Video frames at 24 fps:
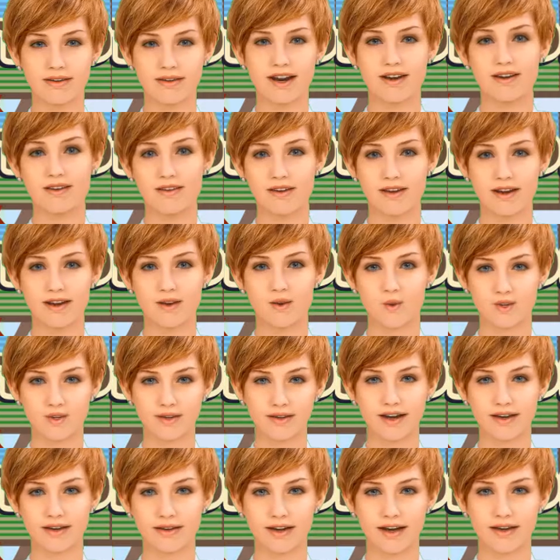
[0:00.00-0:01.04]
Now we are
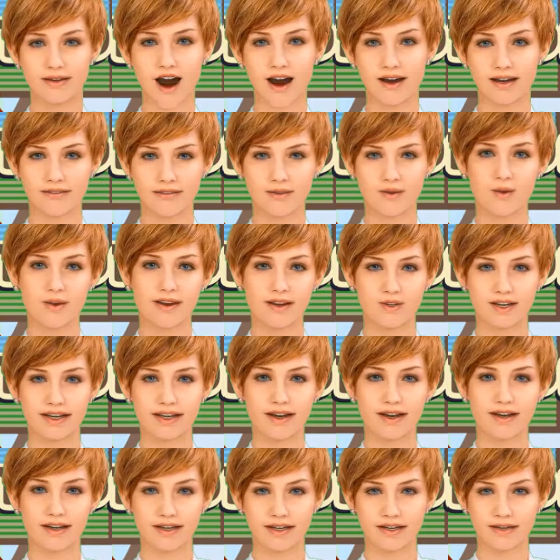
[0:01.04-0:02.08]
dealing with
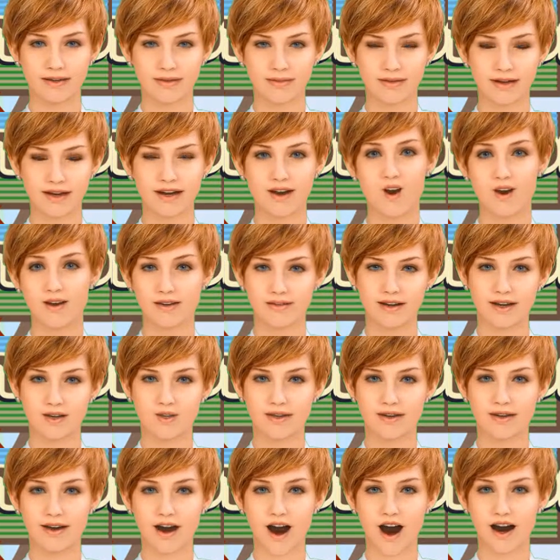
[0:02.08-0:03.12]
functions, one of
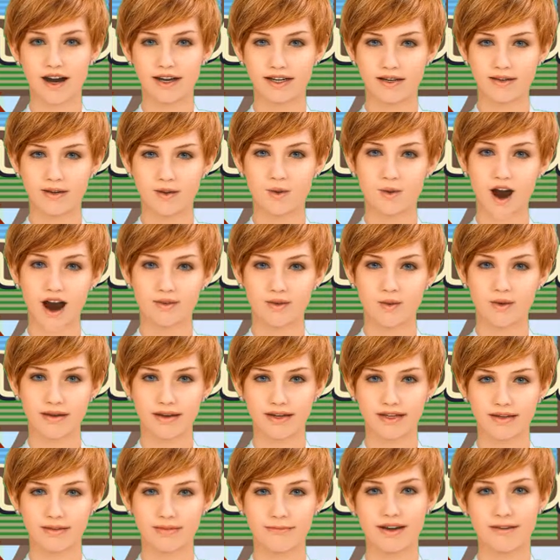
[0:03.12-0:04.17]
the last
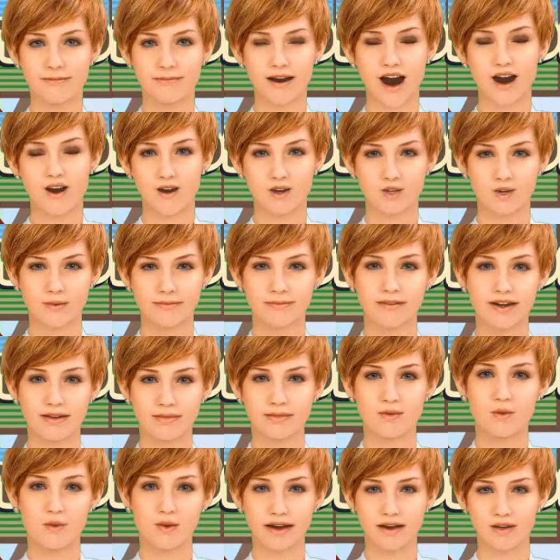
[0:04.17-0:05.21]
topics we want to
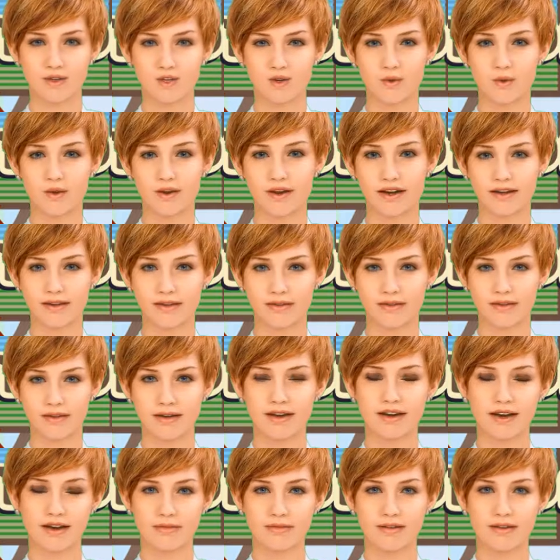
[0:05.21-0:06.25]
present to you,
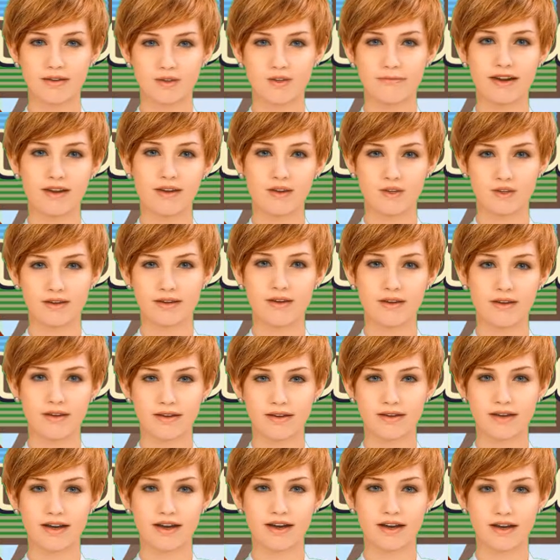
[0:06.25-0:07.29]
even though there
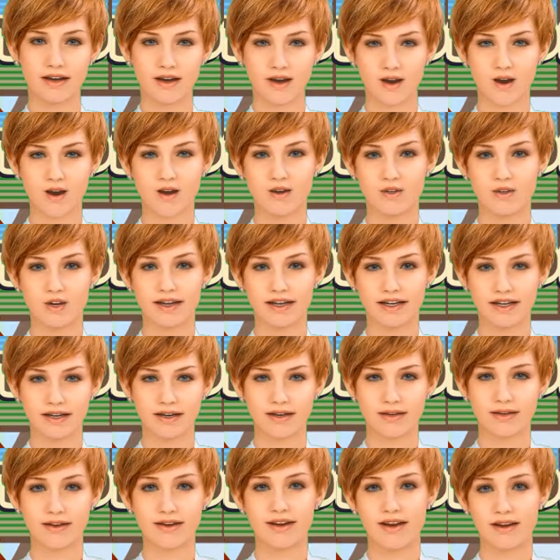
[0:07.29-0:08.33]
are many others
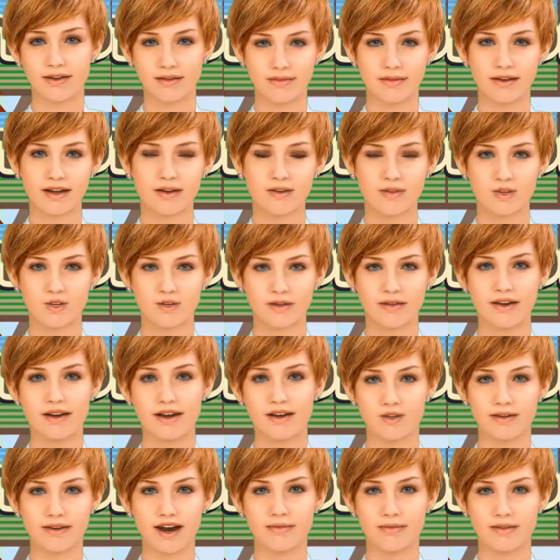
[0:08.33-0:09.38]
to learn how to
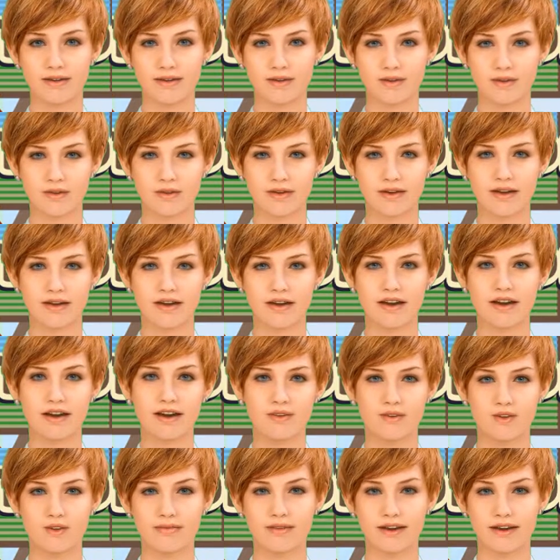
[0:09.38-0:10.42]
program,
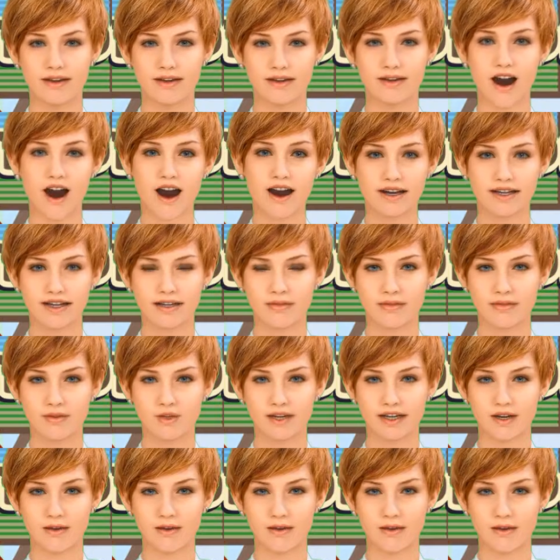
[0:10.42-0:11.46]
such as
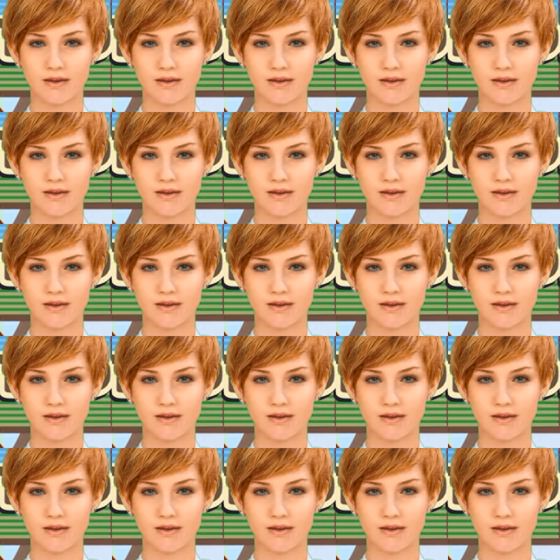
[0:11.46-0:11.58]
classes.